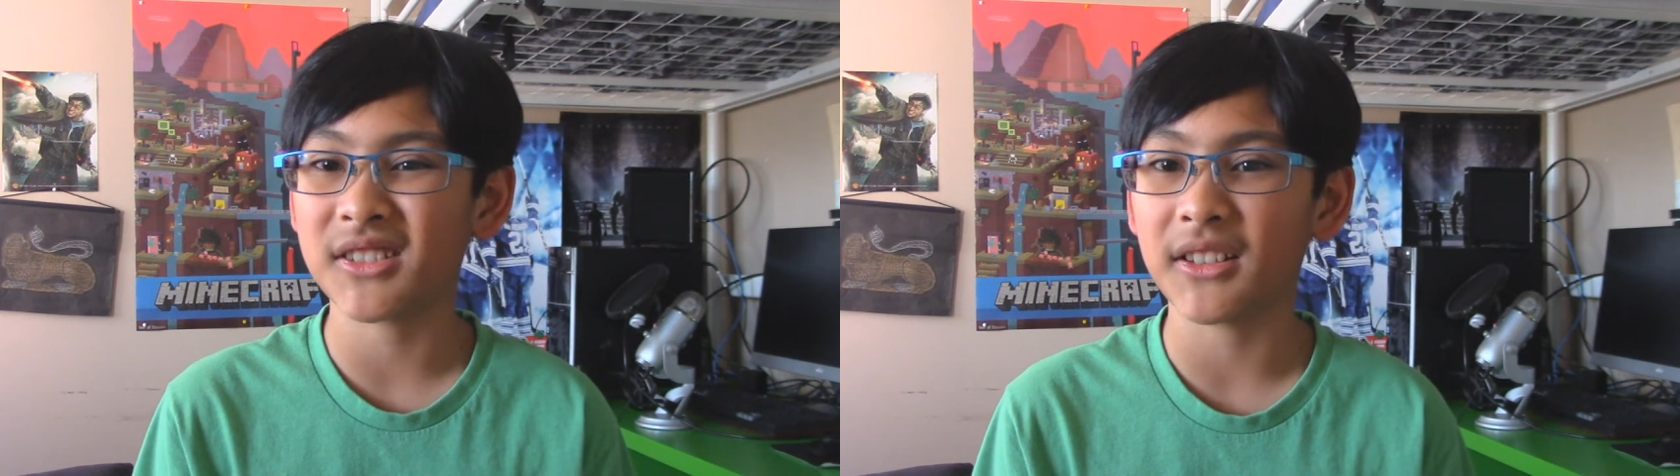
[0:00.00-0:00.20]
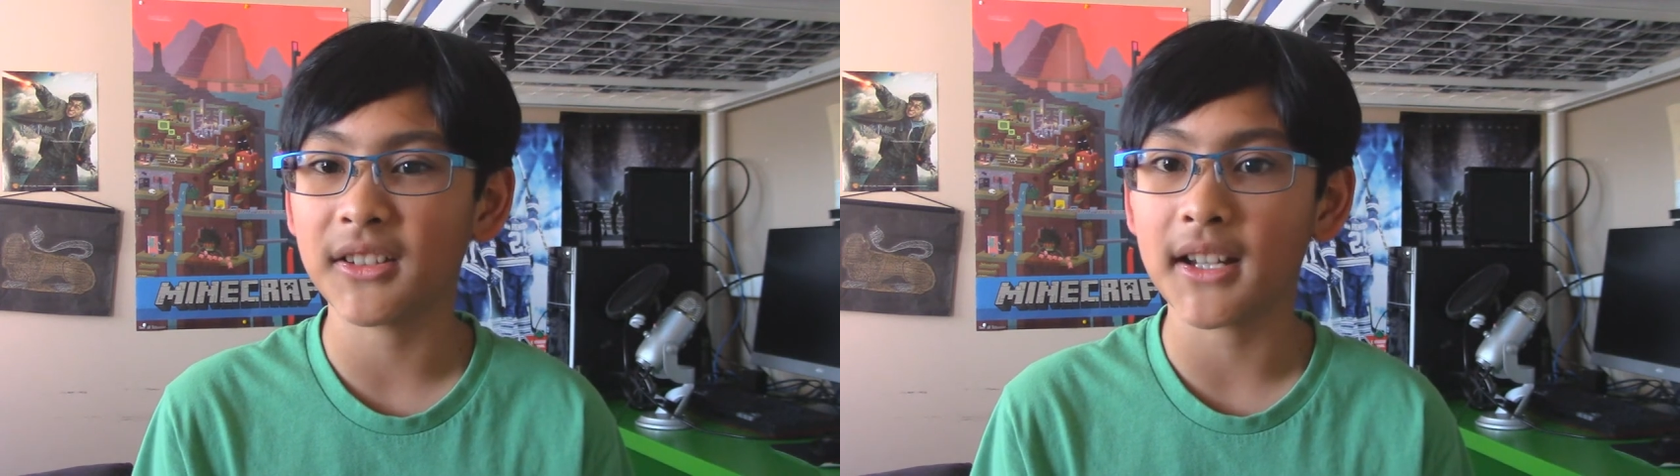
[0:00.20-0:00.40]

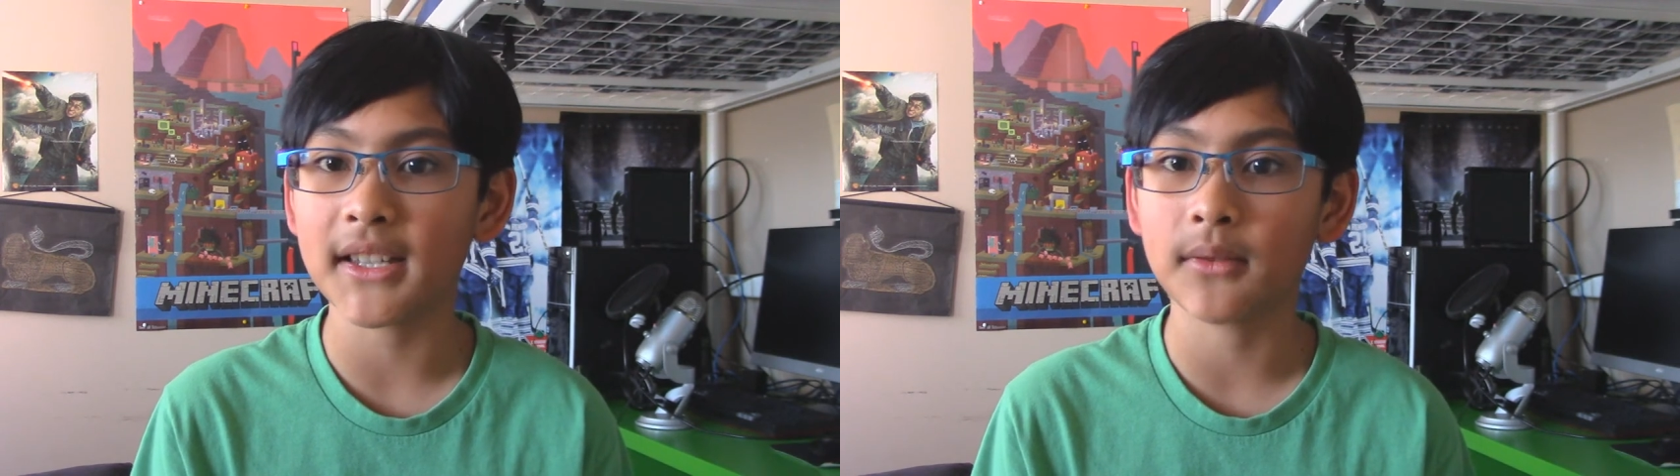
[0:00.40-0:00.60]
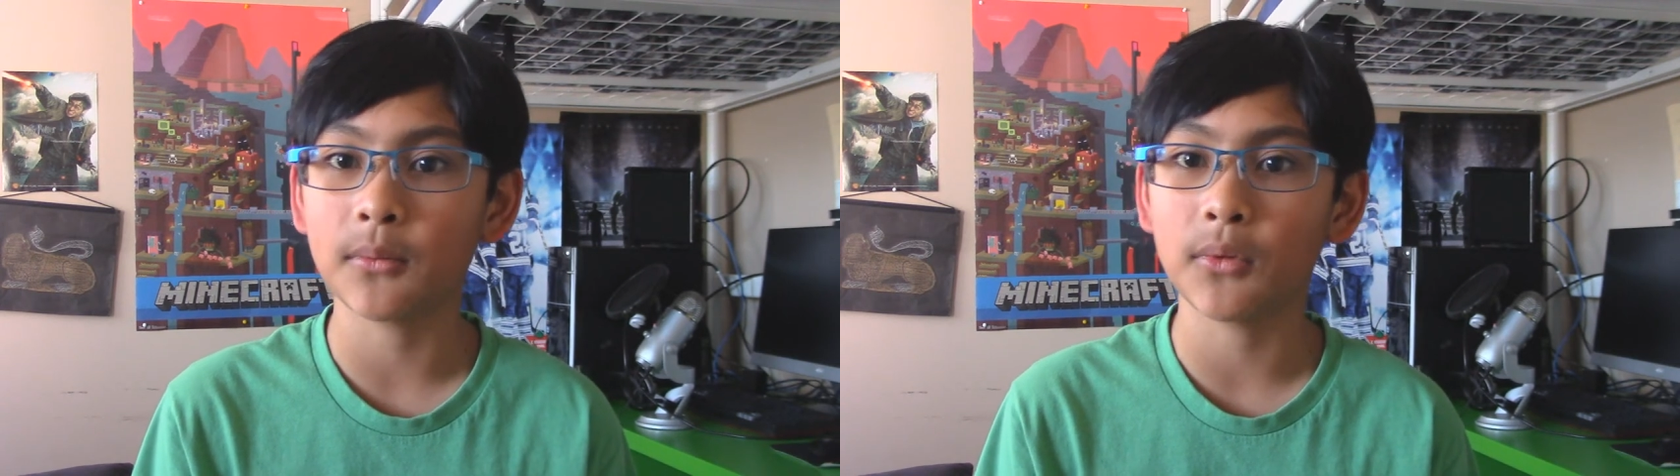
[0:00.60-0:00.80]
telling you
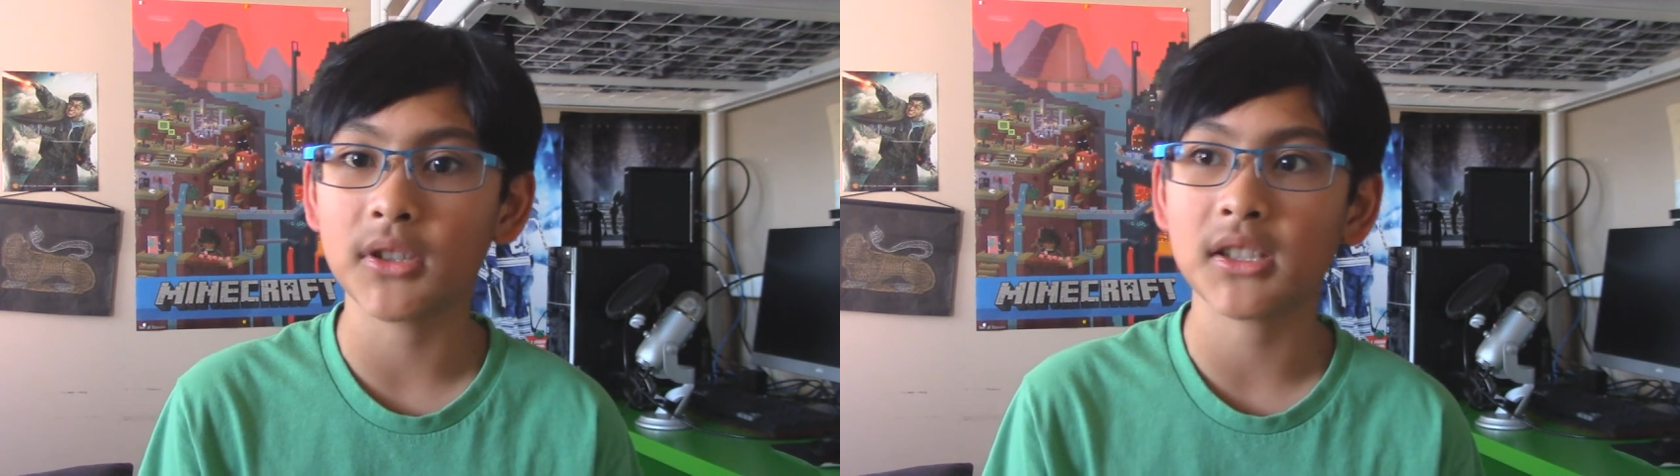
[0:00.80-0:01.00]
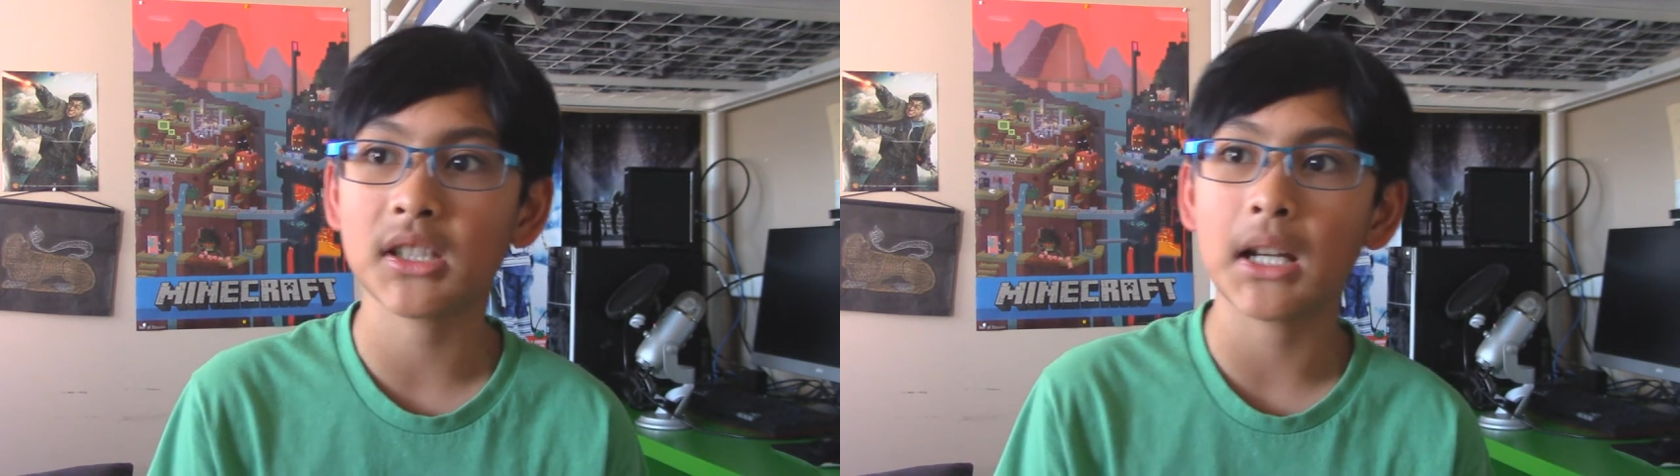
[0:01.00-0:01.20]
guys
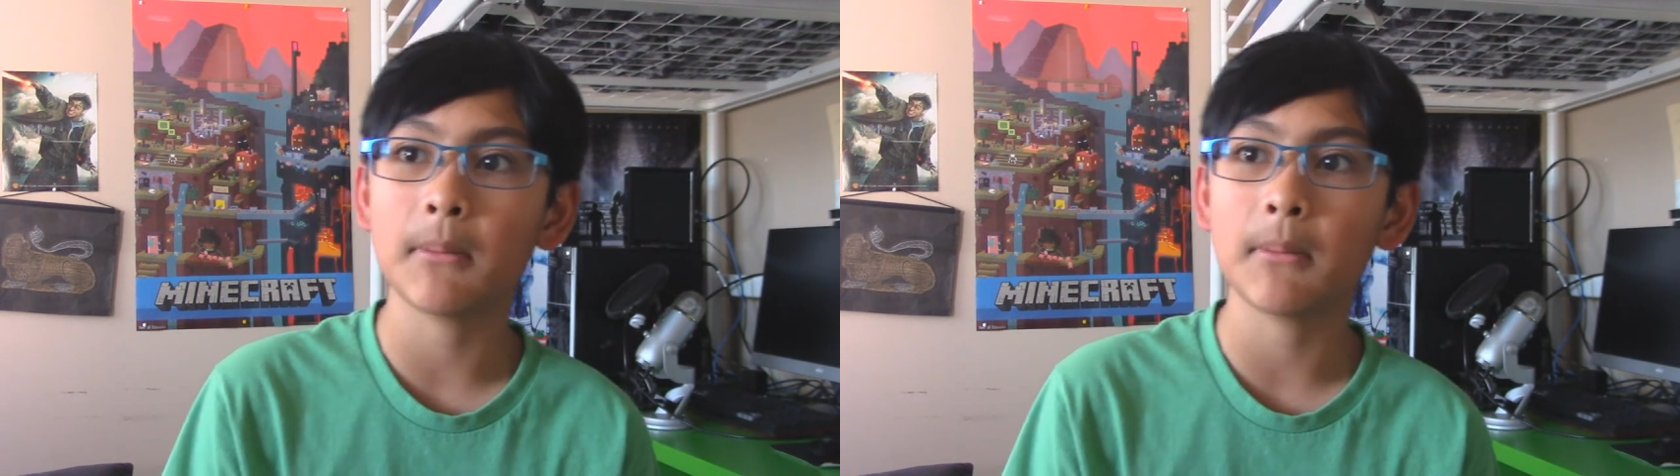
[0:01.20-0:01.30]
what's